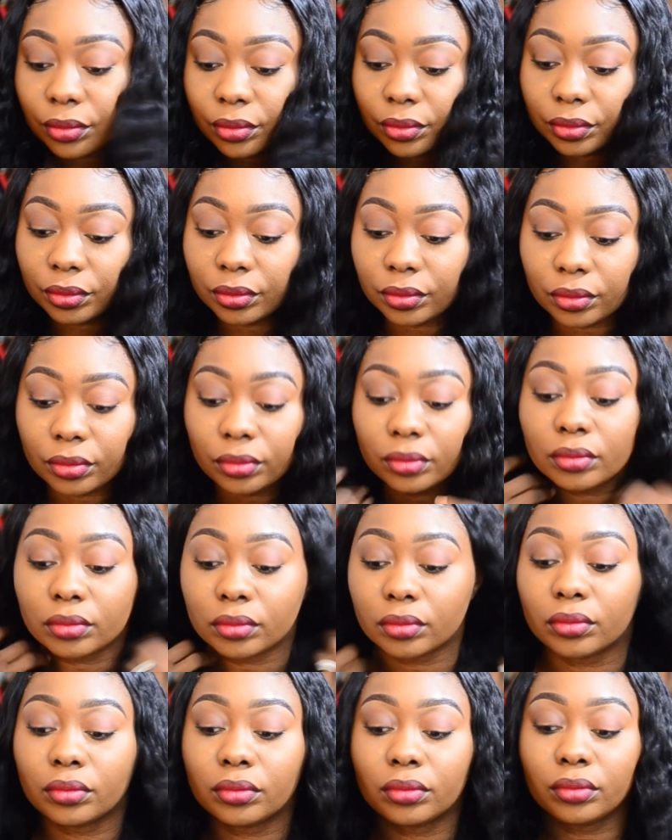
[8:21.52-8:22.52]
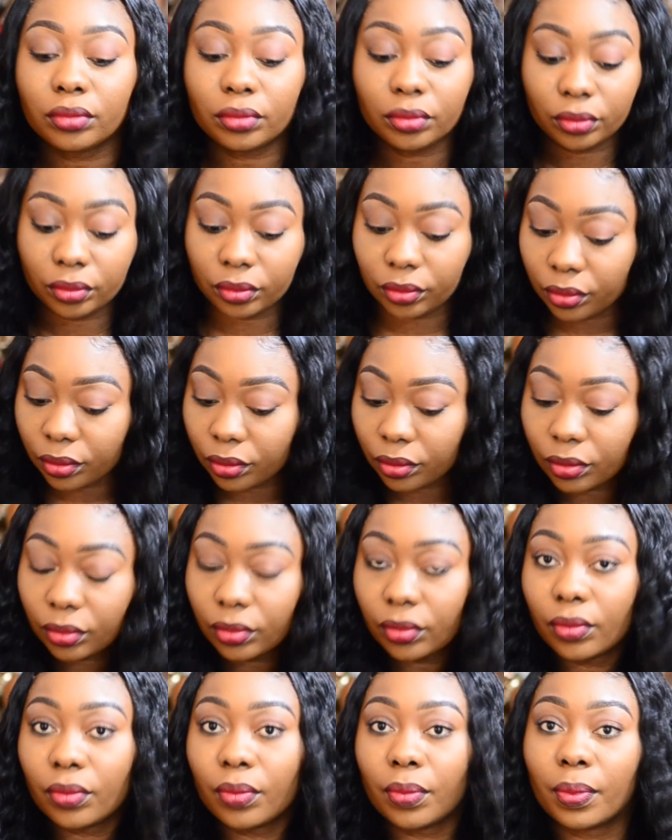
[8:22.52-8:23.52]

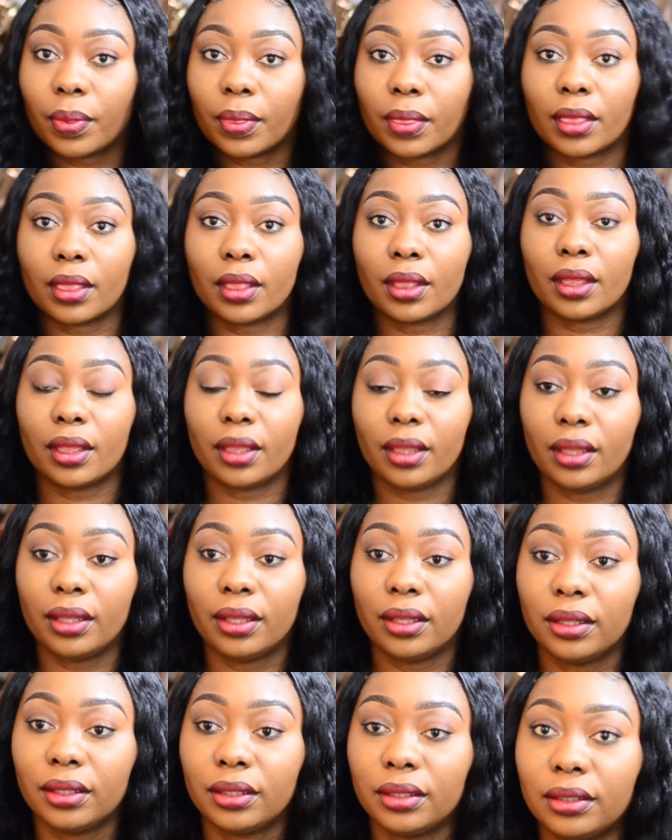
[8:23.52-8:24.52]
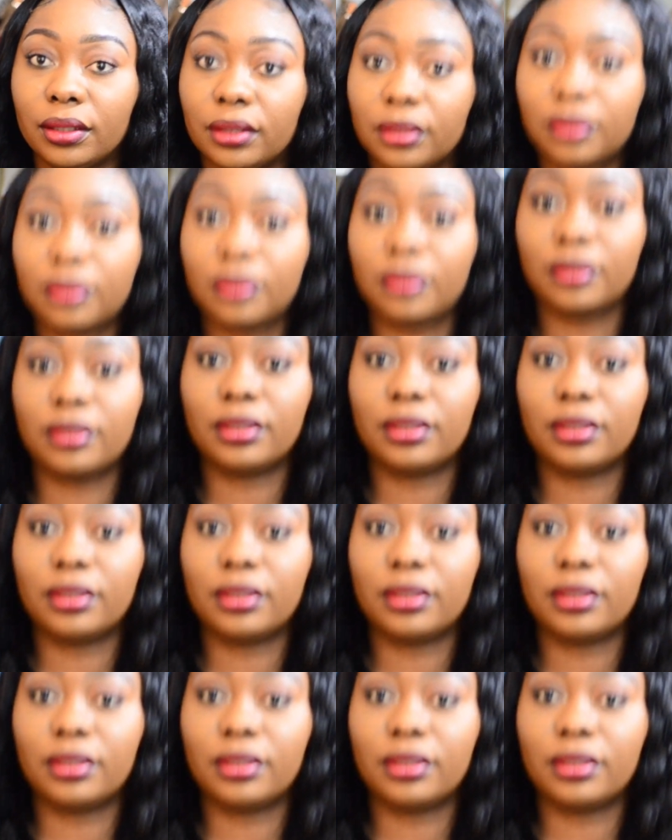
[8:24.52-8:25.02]
(silence)